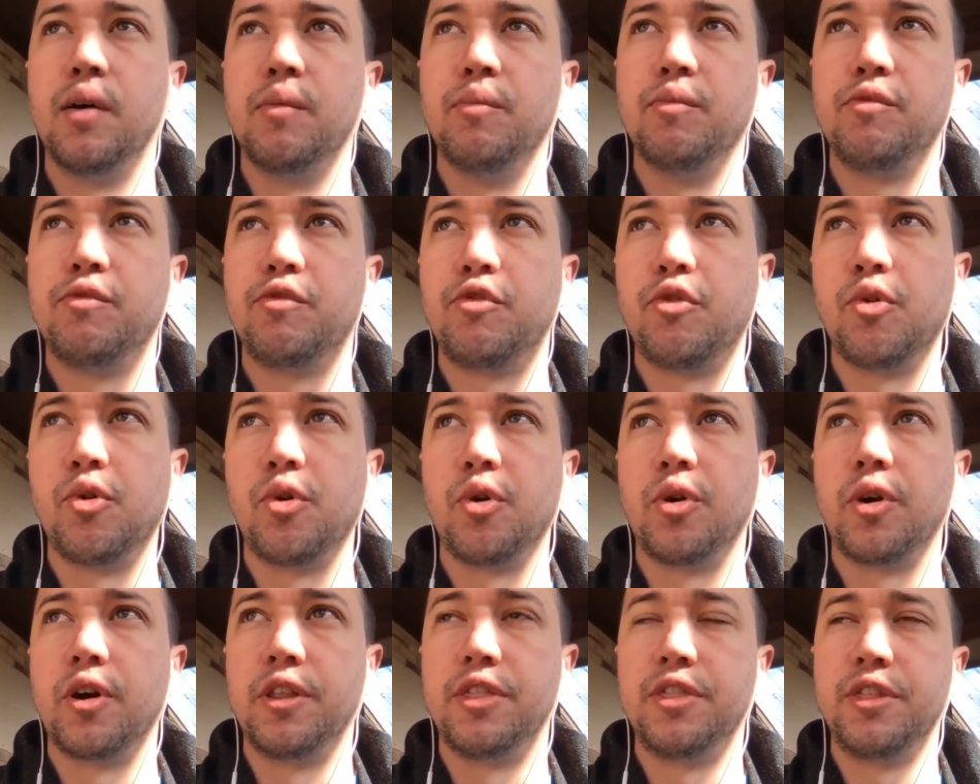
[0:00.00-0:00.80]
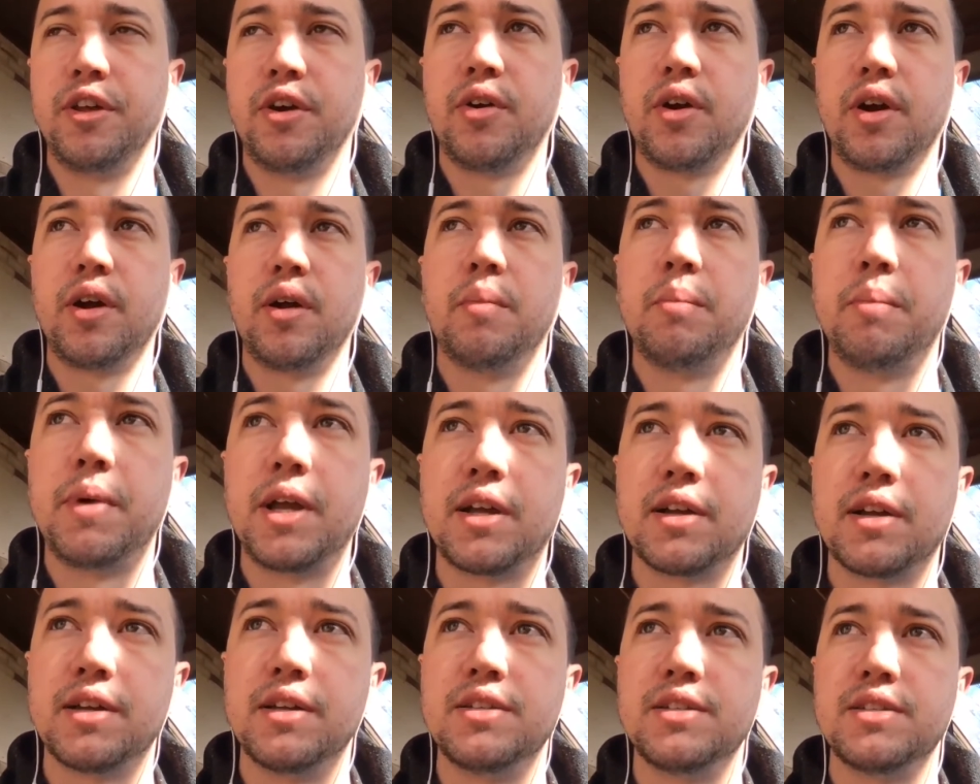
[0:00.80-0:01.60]
for Ethereum,
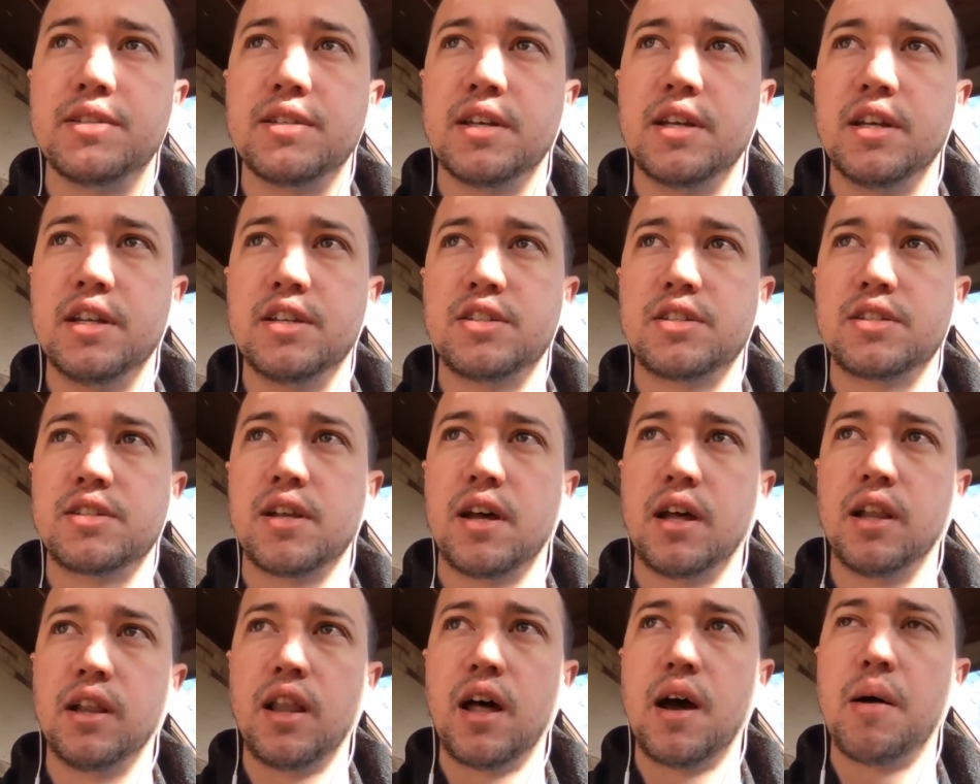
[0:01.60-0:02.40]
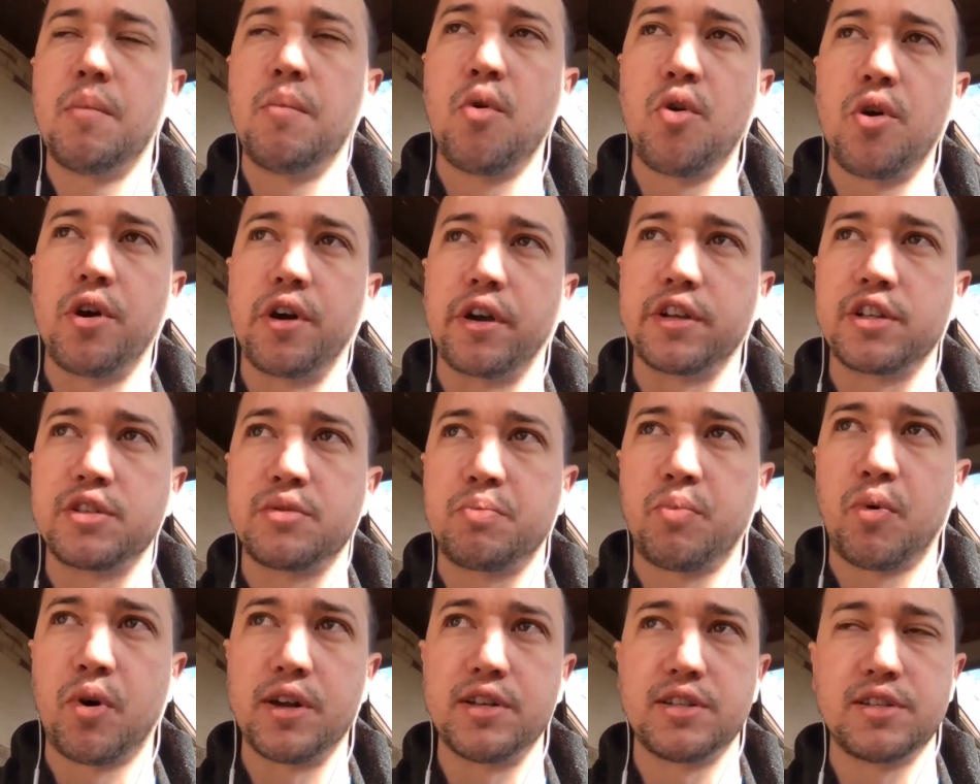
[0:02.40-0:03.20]
because it's a lot more
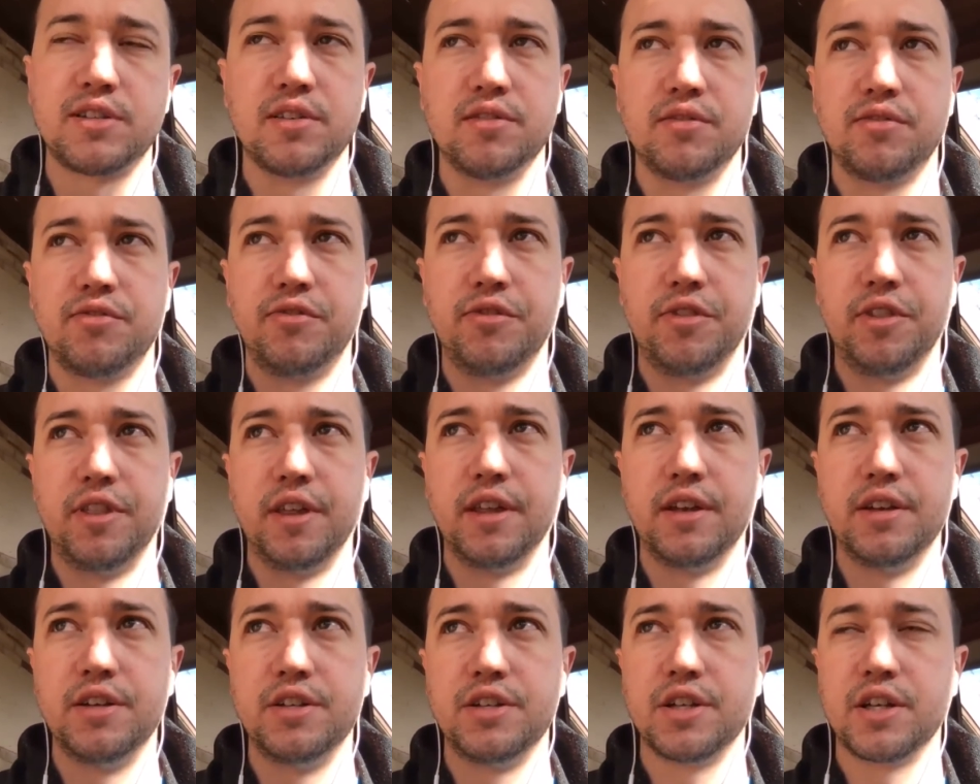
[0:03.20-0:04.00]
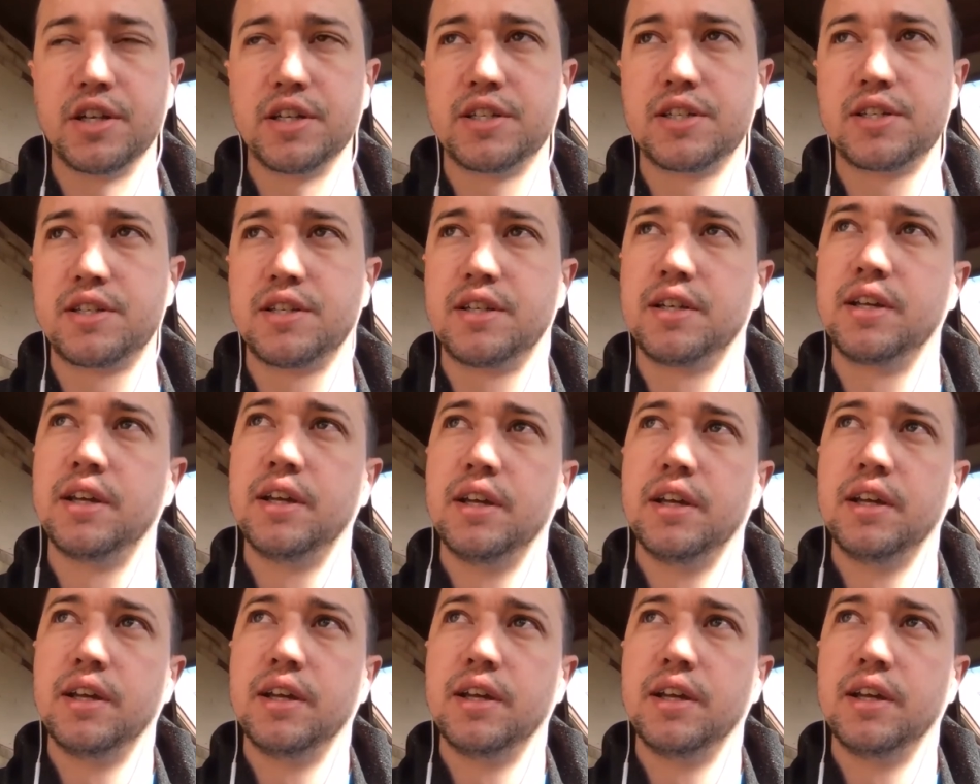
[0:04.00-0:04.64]
expressive than just